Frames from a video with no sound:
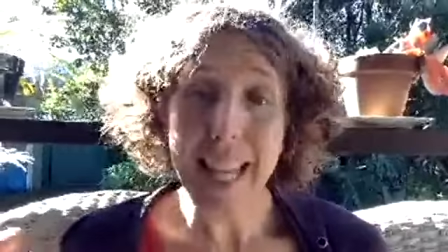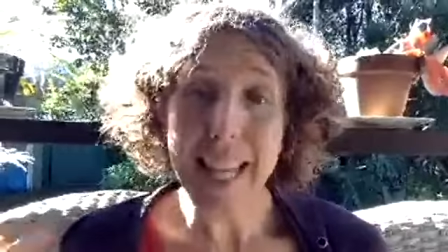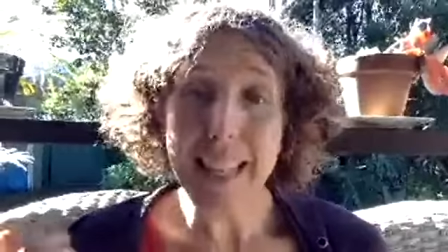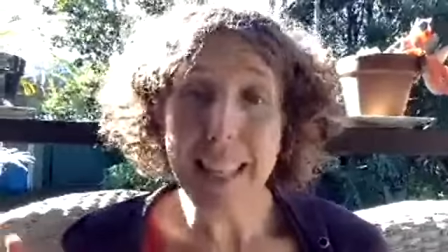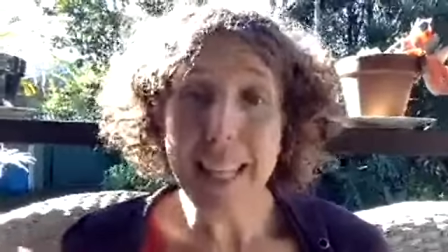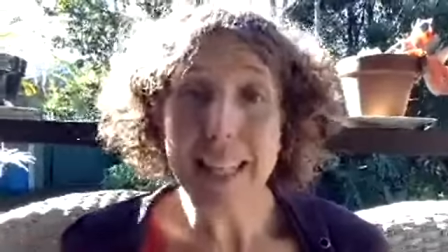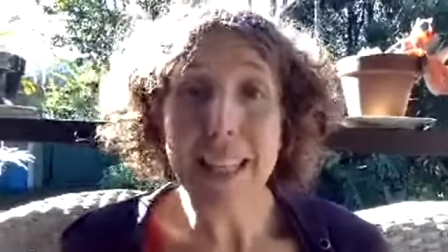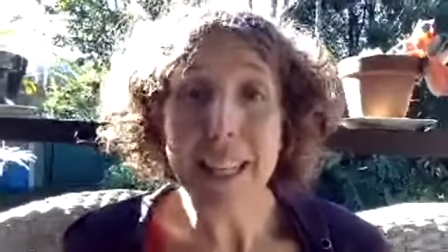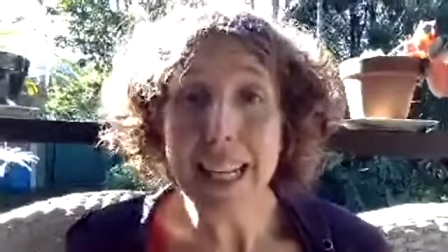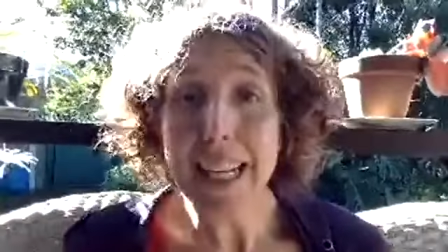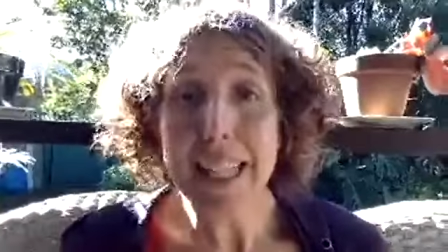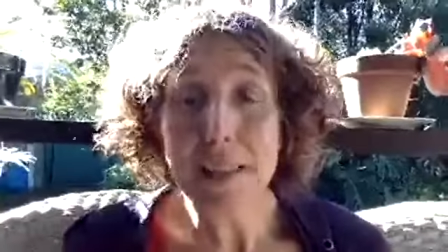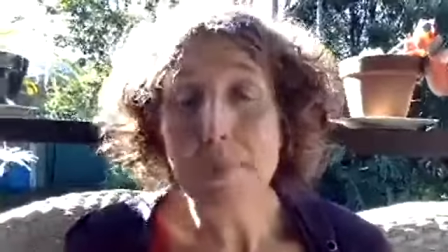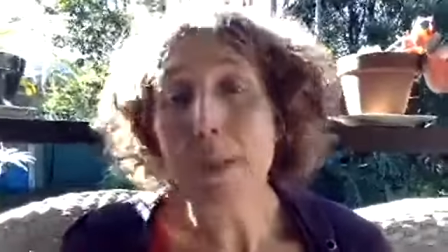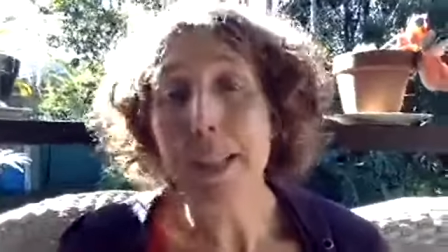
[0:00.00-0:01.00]
And then the
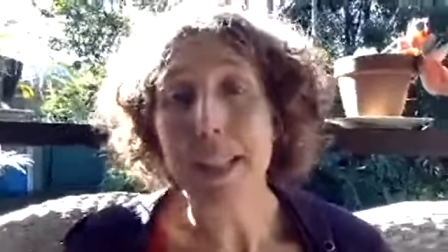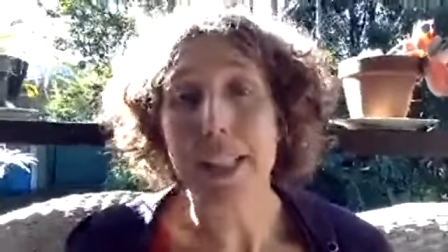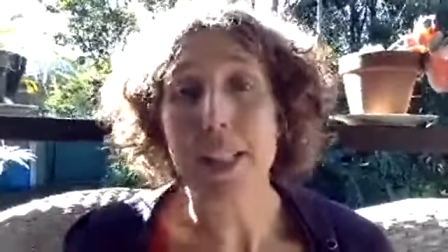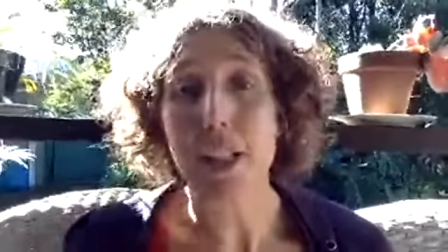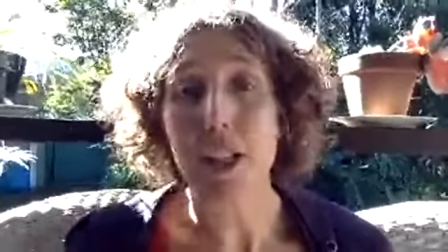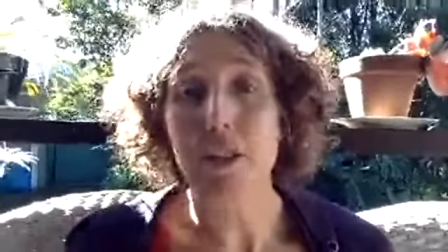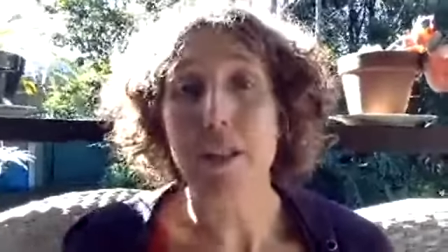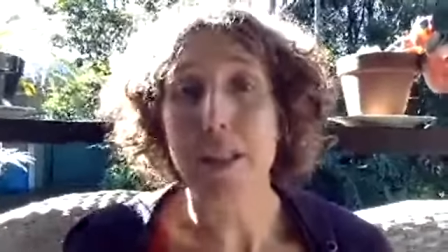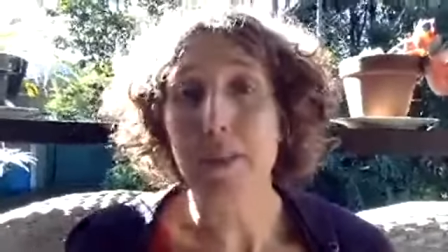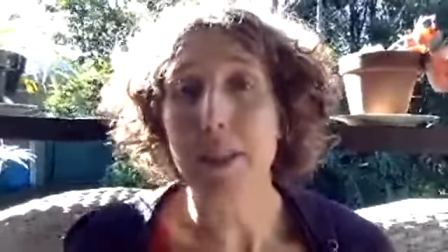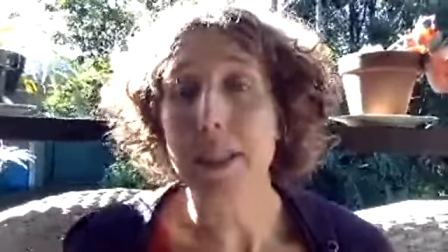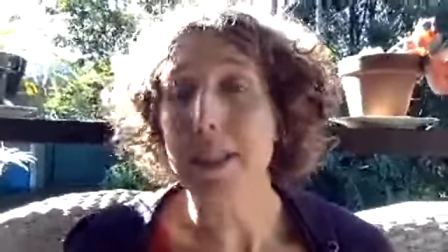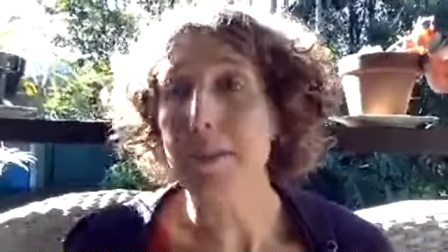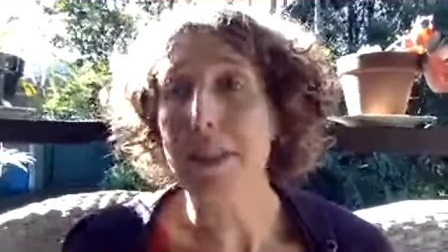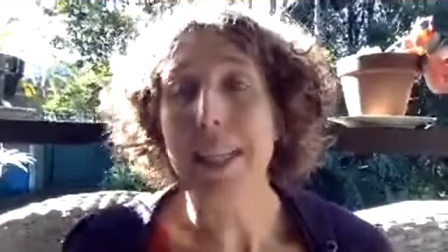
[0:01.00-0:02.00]
next bit that's your
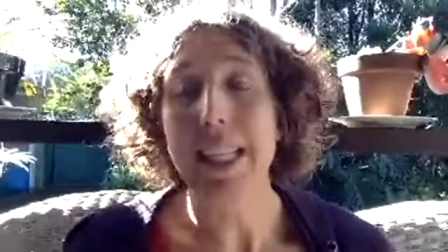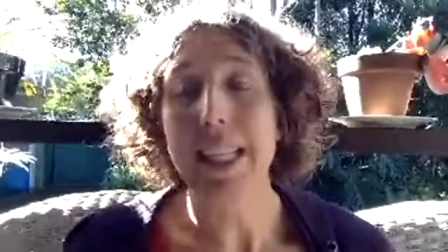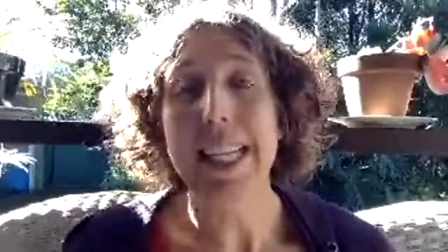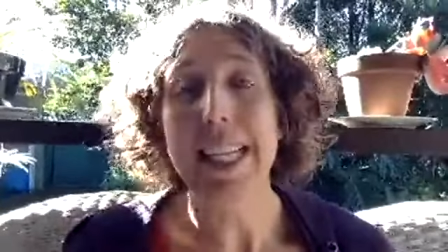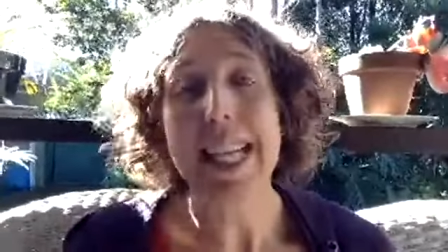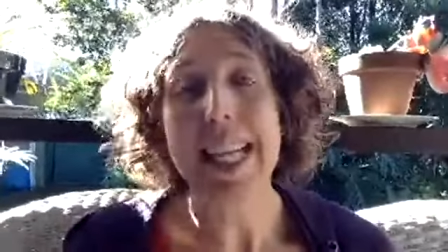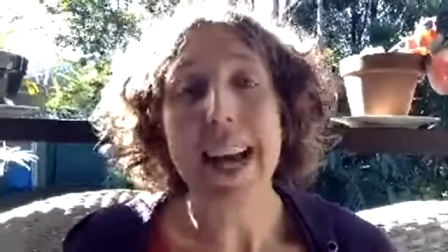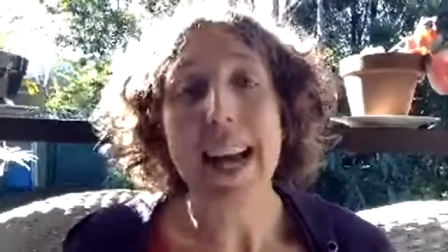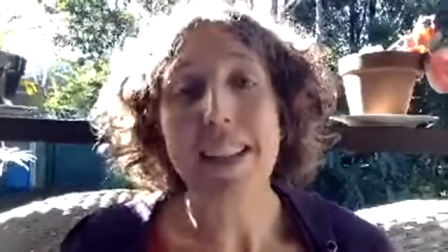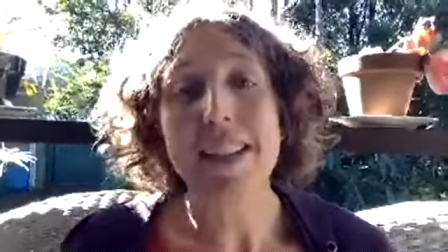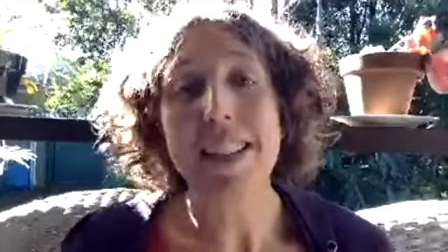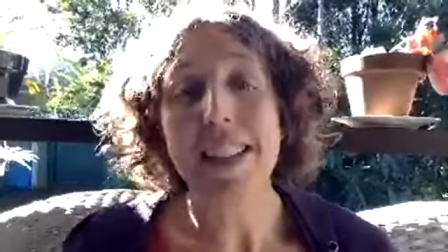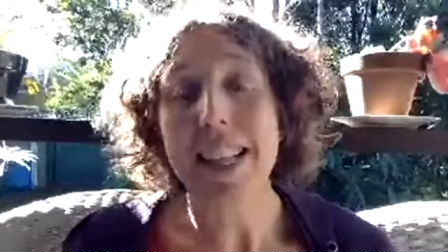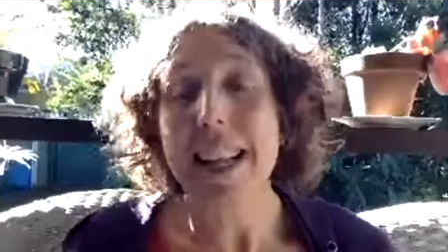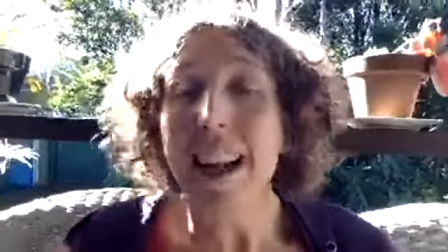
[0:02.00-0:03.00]
responsibility is
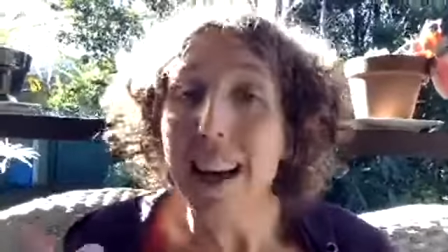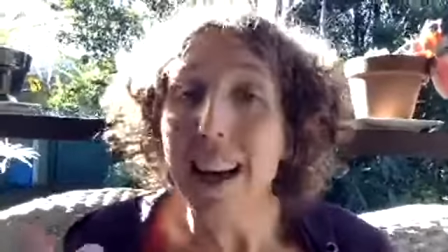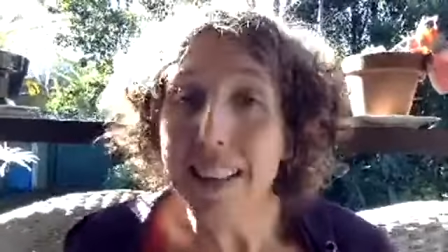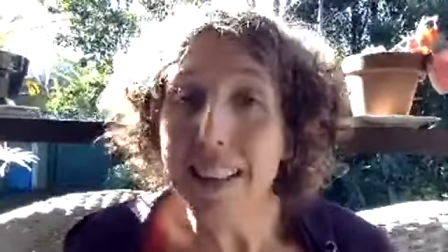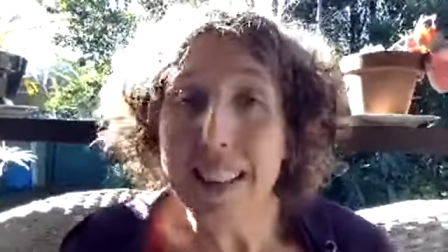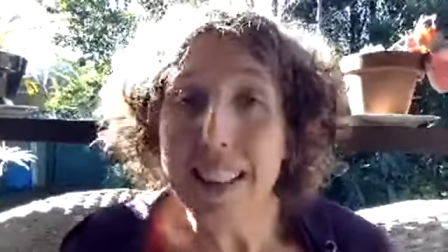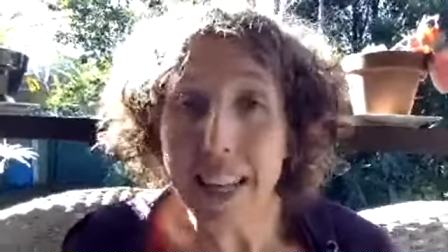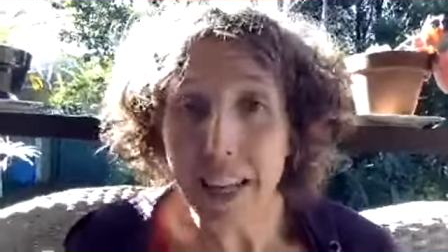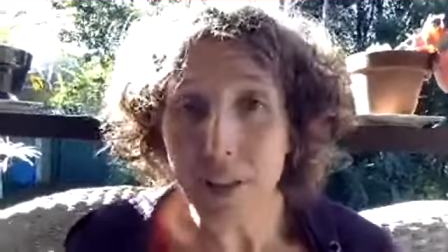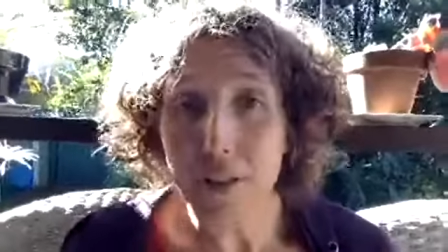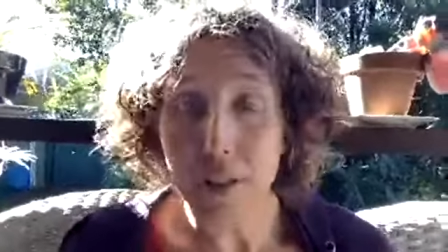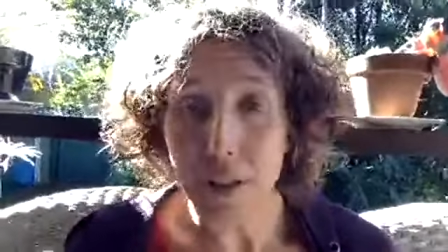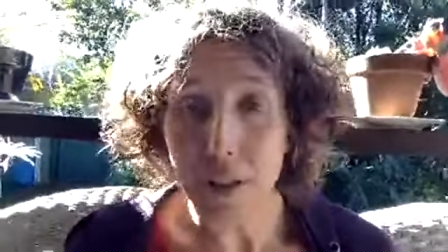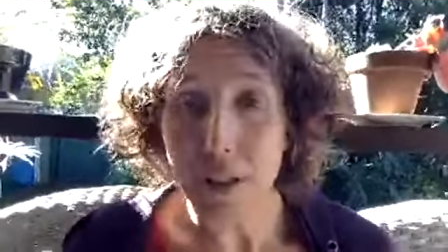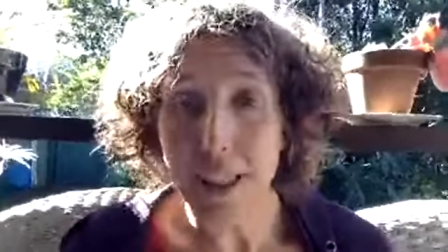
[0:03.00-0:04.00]
actually asking
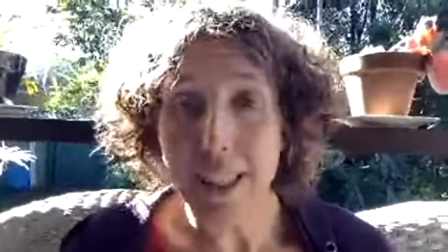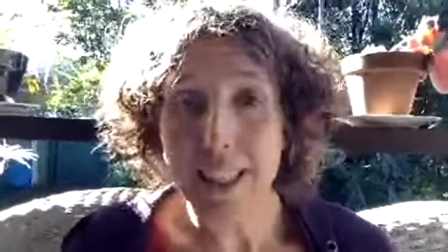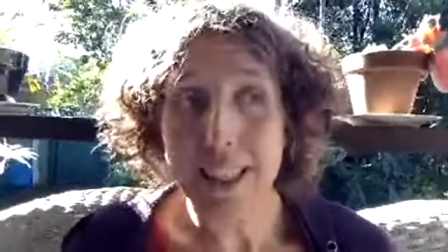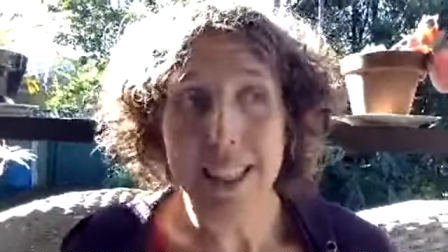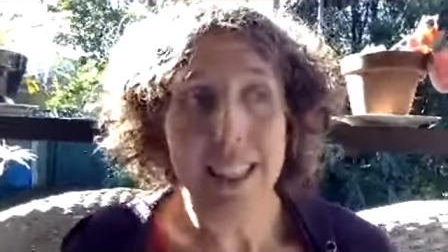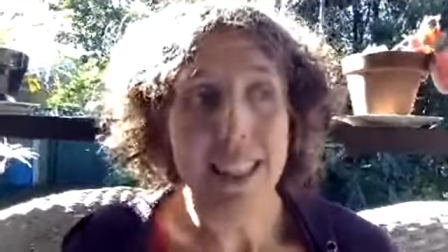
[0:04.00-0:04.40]
for it.